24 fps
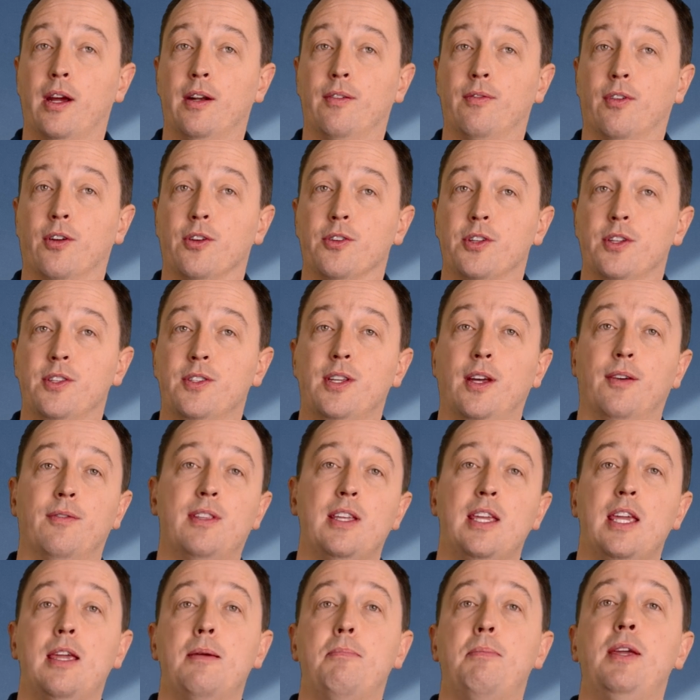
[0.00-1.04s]
versions of
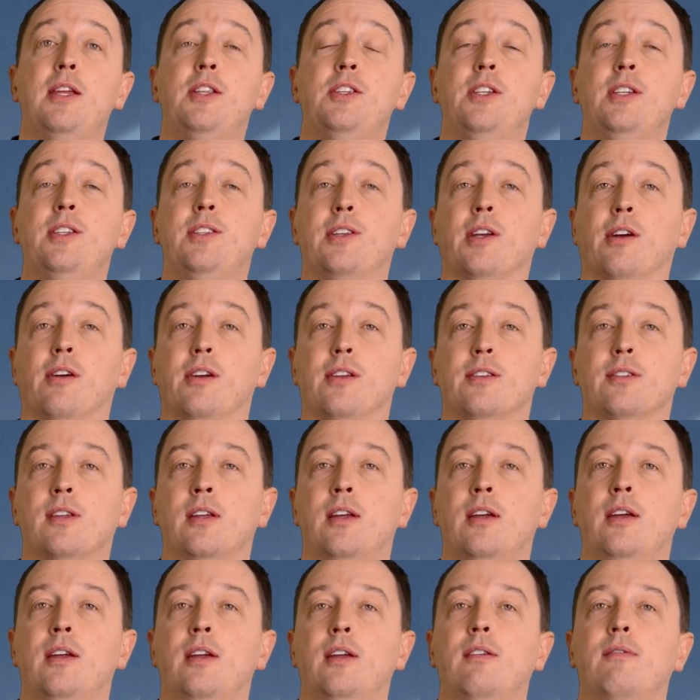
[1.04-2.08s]
the EPG series,
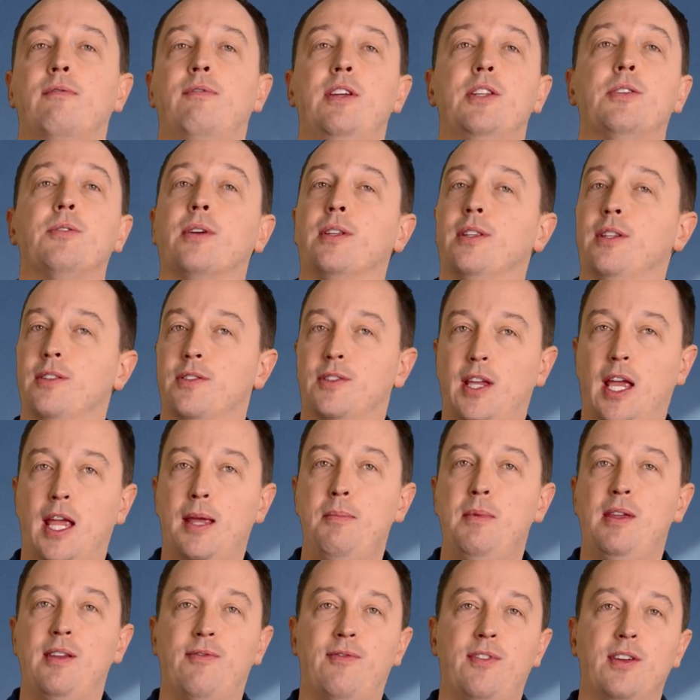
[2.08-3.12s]
featuring the
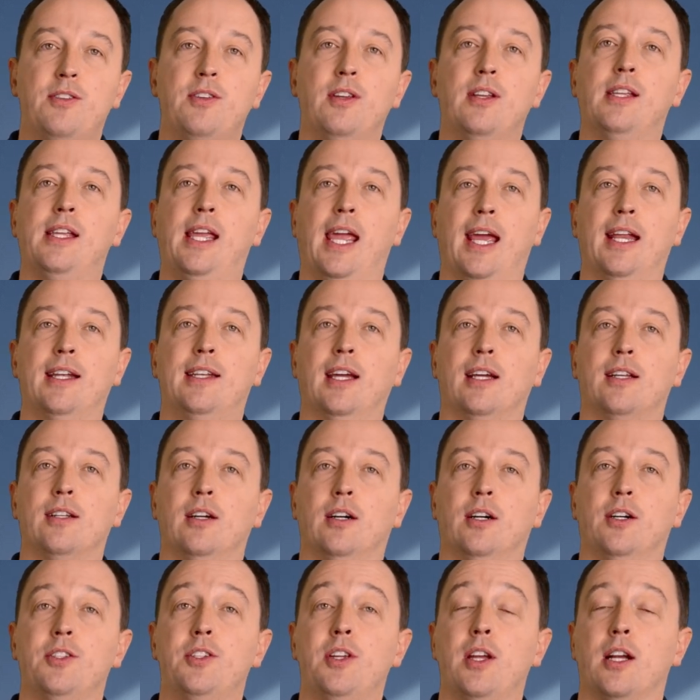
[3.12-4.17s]
same efficient GAN
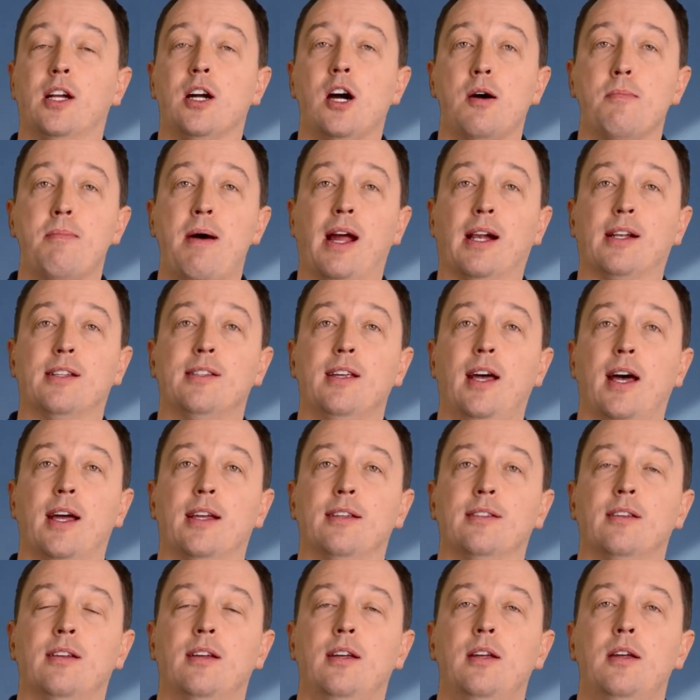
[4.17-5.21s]
technology and compact
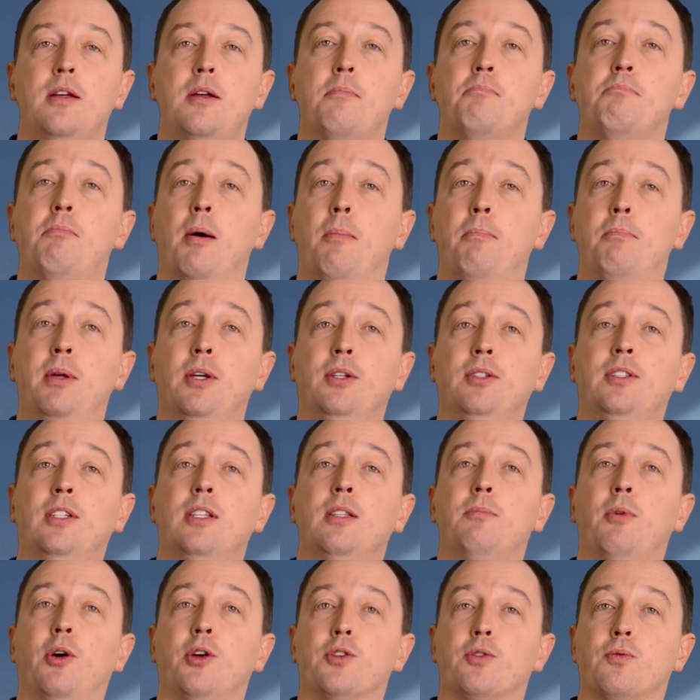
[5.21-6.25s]
size, but built to
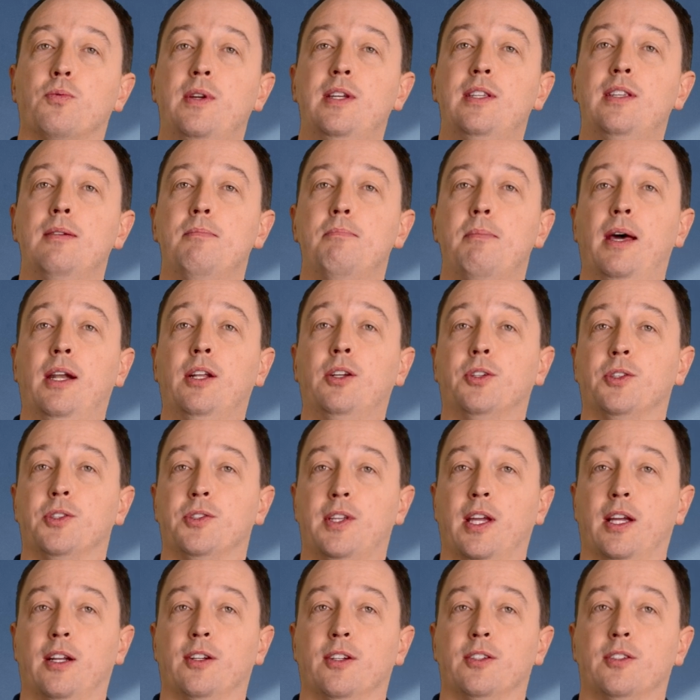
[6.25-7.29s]
the most recent medical
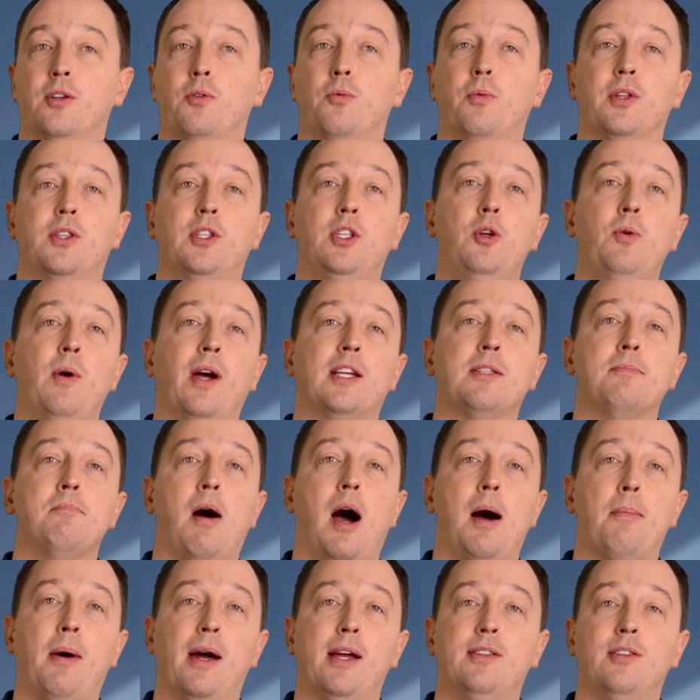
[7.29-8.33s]
standards with 2x
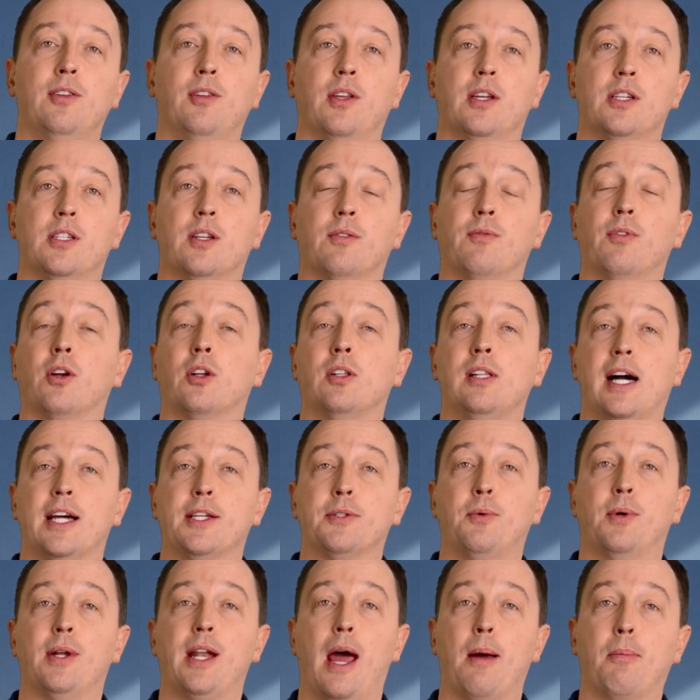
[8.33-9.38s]
MOP isolation for
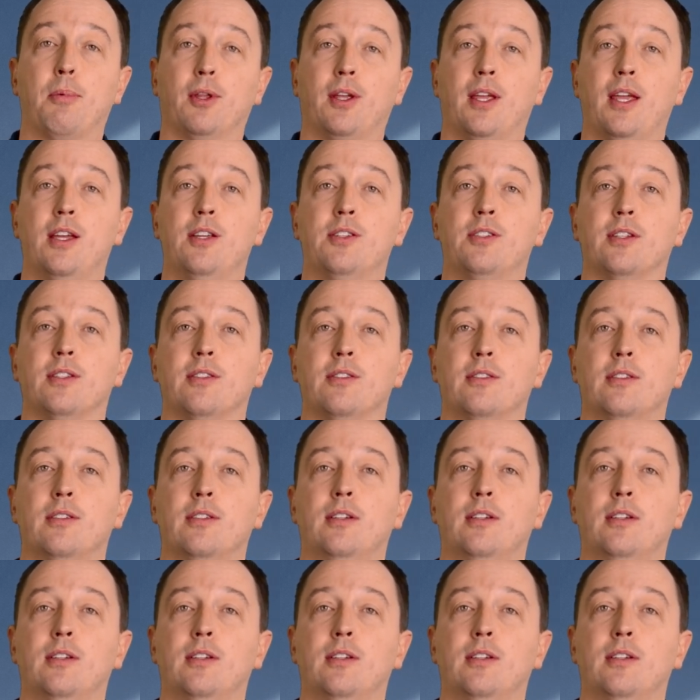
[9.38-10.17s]
Class 1 applications.